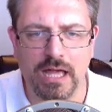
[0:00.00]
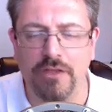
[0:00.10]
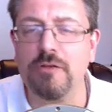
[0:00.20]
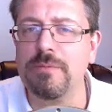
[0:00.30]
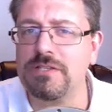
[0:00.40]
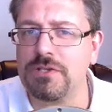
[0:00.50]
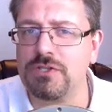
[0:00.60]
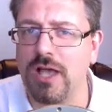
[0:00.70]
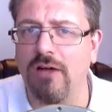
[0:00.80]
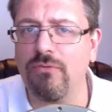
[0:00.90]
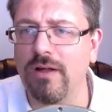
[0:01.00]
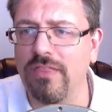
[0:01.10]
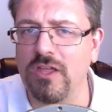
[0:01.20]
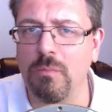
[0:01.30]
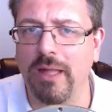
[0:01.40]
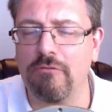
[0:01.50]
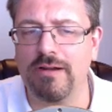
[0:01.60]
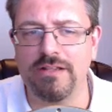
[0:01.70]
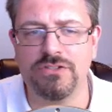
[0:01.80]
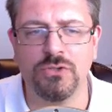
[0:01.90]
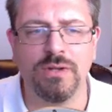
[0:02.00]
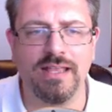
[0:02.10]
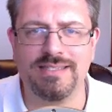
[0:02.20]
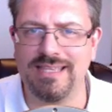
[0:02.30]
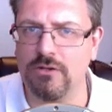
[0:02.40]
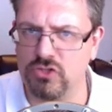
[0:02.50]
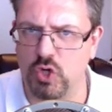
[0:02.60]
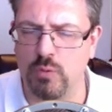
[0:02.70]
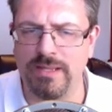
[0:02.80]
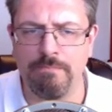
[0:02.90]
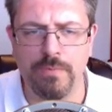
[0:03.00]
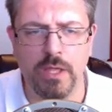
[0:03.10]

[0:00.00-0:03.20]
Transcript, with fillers: Other business software that you might run into, and I said Adobe.